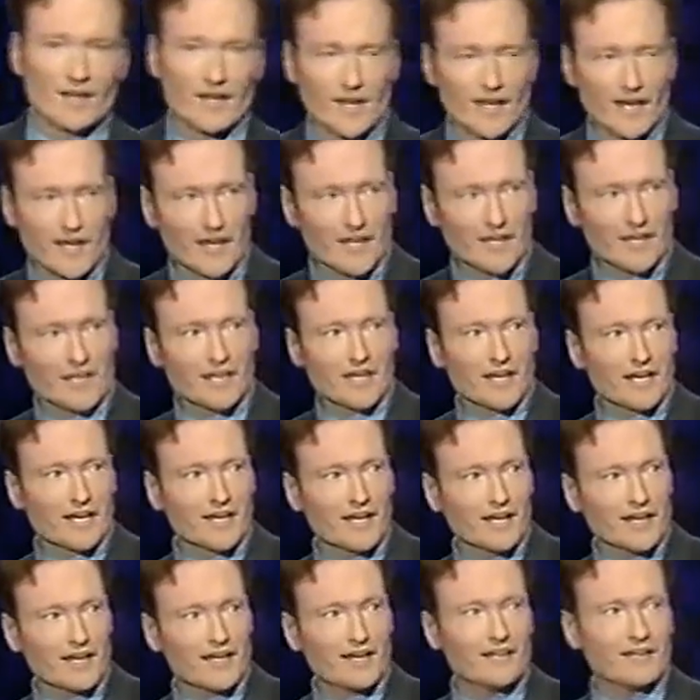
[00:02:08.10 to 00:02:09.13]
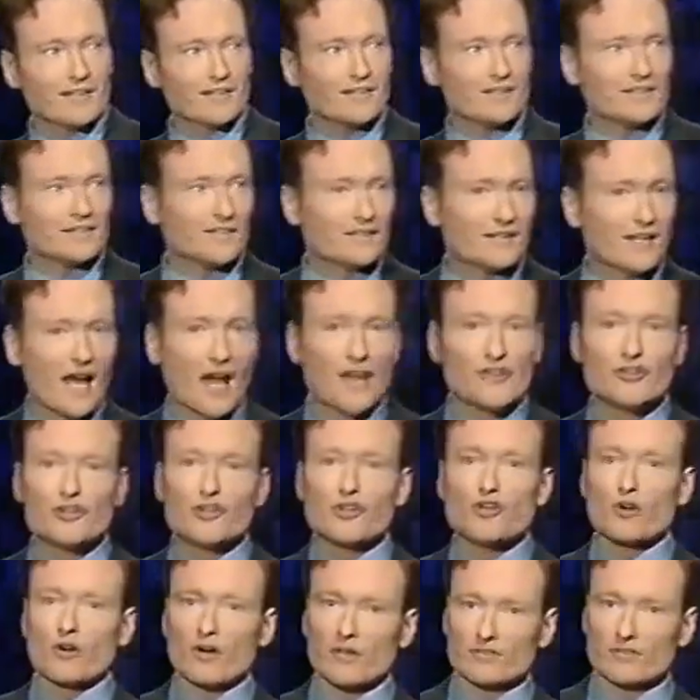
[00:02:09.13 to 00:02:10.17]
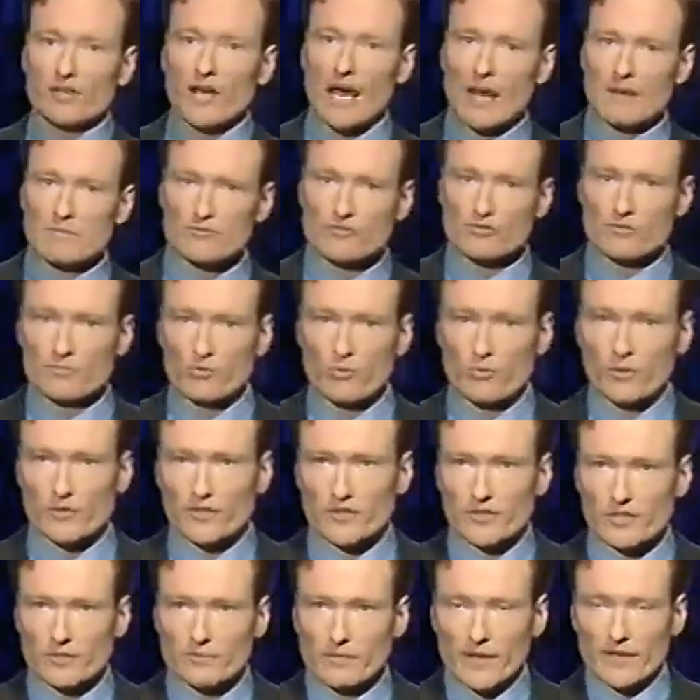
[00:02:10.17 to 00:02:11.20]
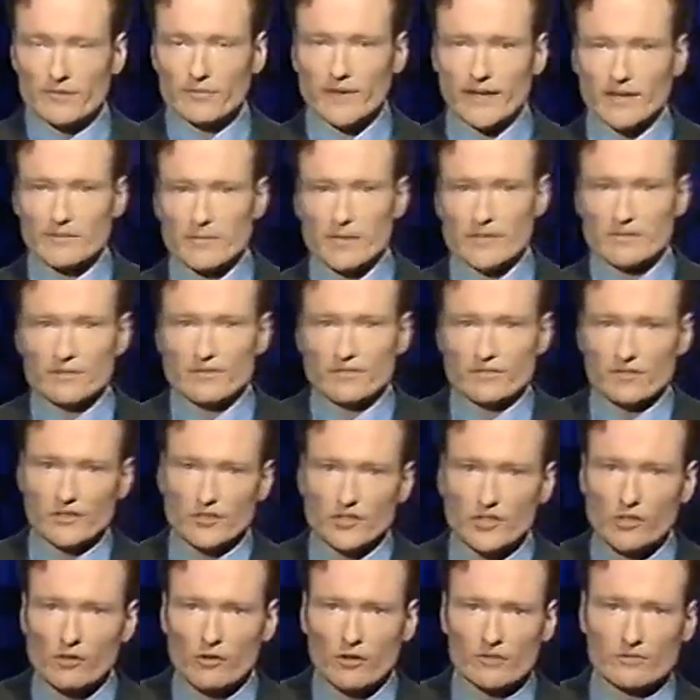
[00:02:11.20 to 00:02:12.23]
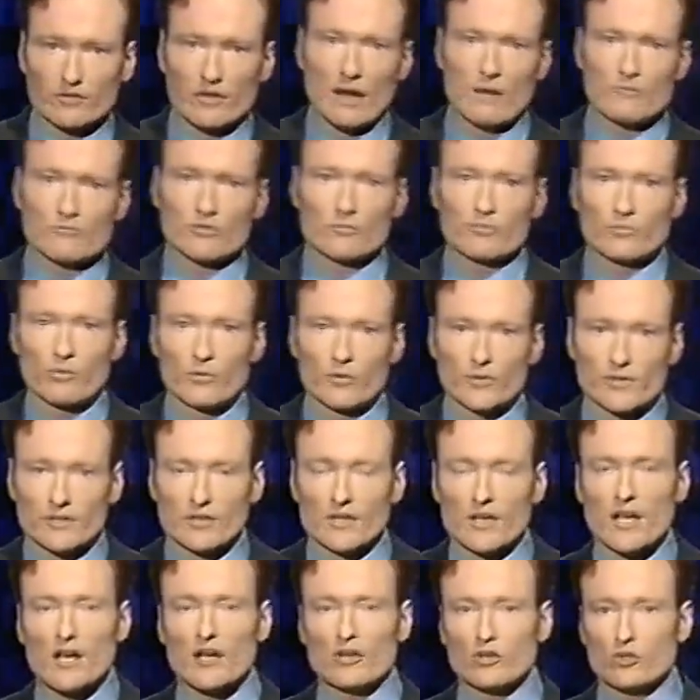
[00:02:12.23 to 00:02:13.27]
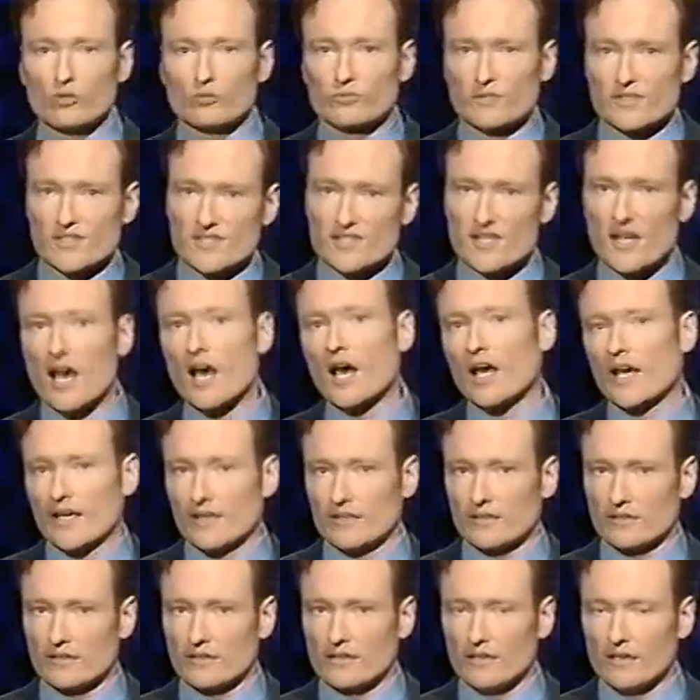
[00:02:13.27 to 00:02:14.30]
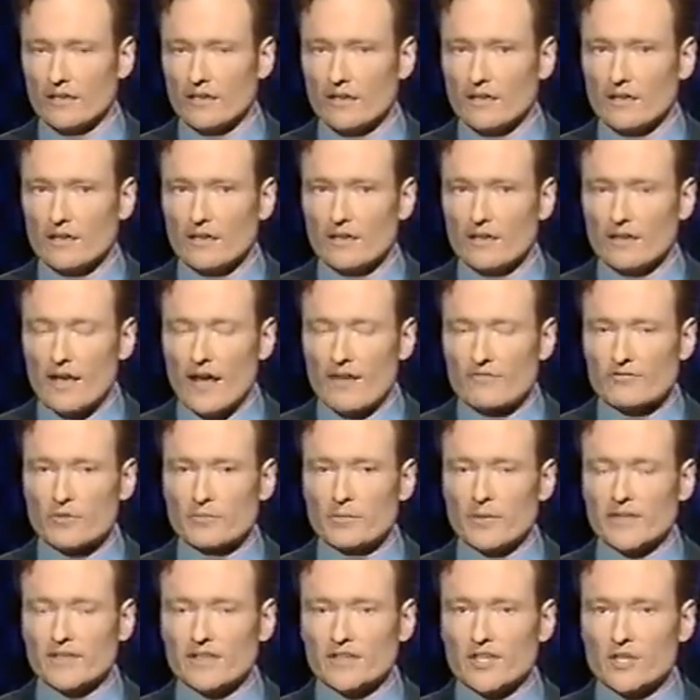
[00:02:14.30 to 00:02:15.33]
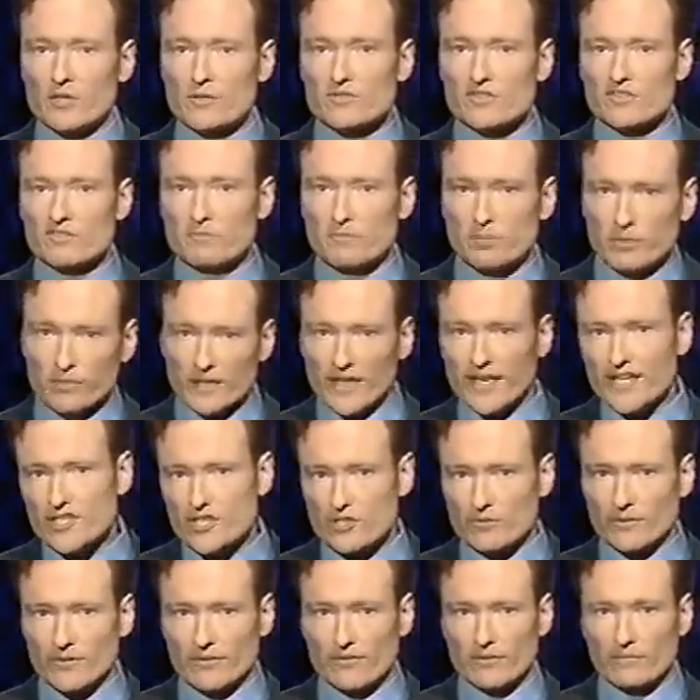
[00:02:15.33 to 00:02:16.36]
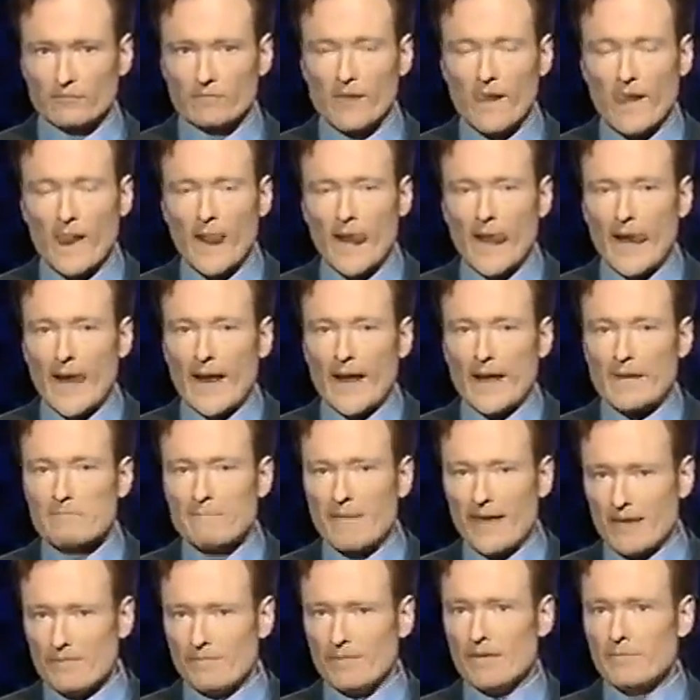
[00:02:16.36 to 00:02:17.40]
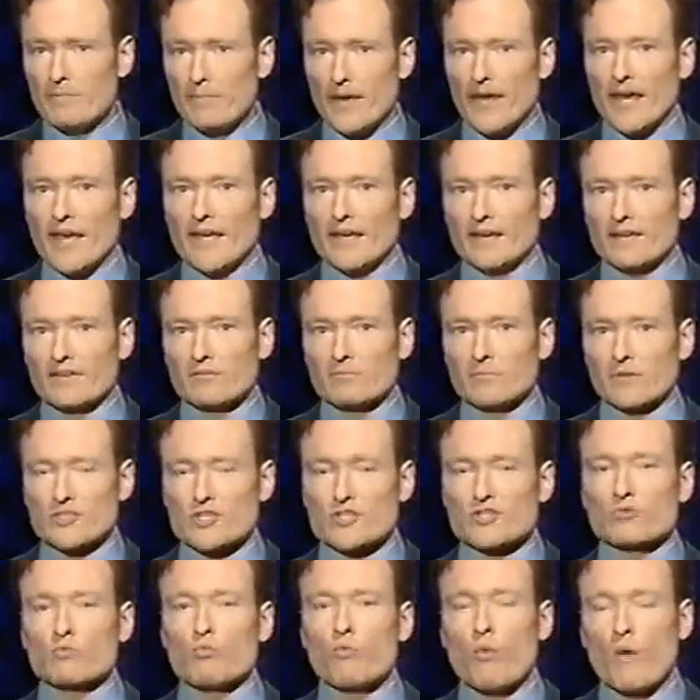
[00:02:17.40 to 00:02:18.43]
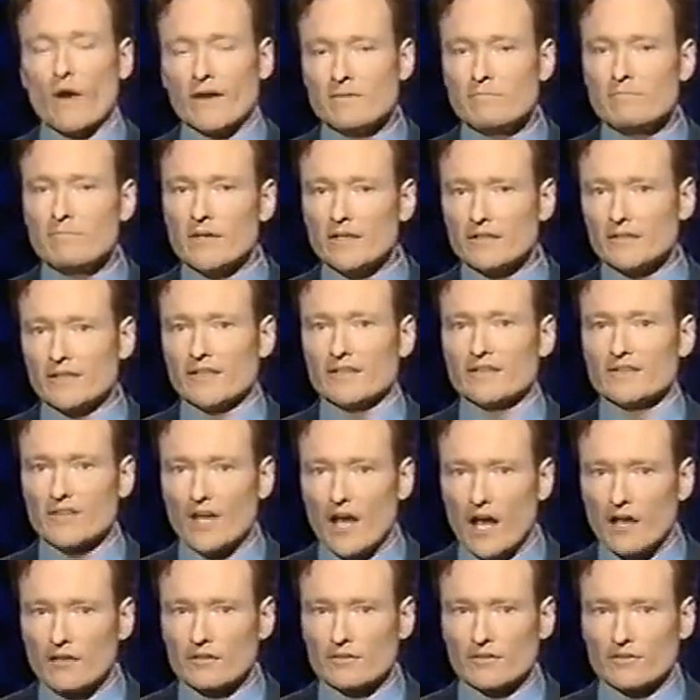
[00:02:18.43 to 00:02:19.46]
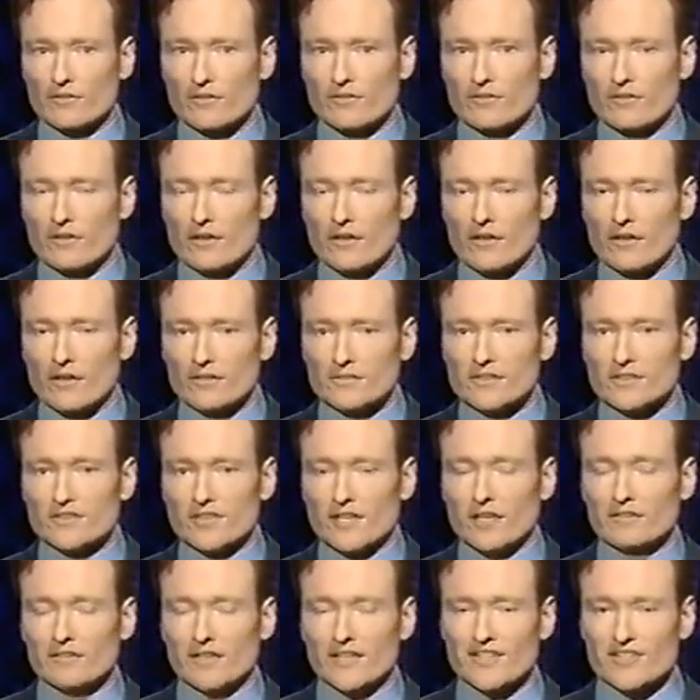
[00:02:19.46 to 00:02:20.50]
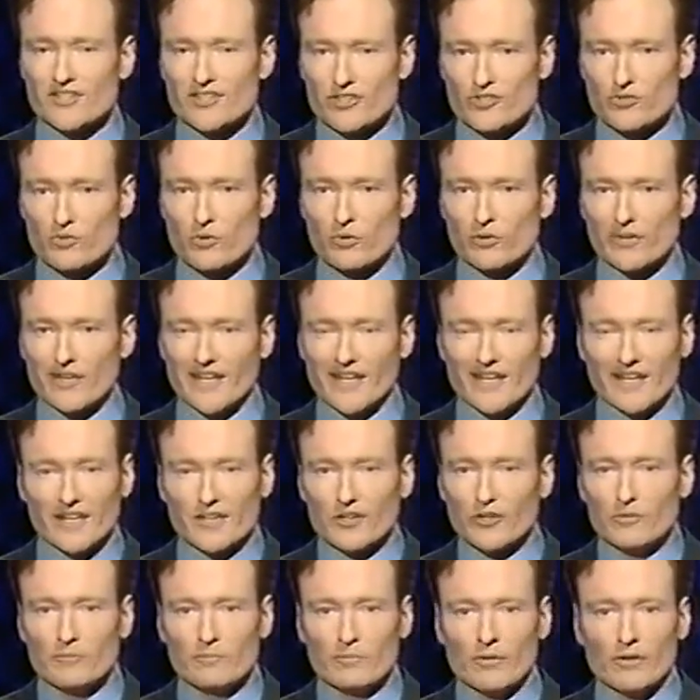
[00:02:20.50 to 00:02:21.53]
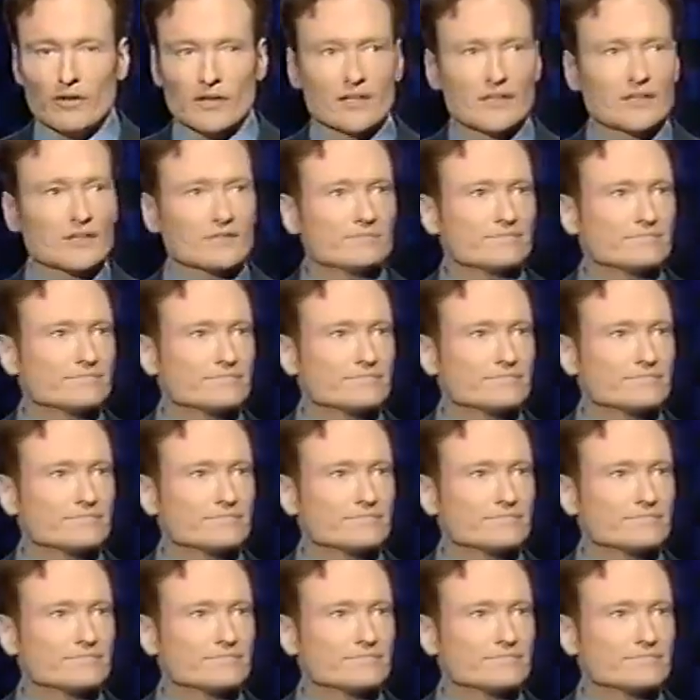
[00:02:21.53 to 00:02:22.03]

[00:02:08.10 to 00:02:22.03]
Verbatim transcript: A, uh, a New York Times reporter, you might have read about this, a New York Times reporter who resigned after being accused of plagiarism may be paid as much as $1 million to tell his story in a new book.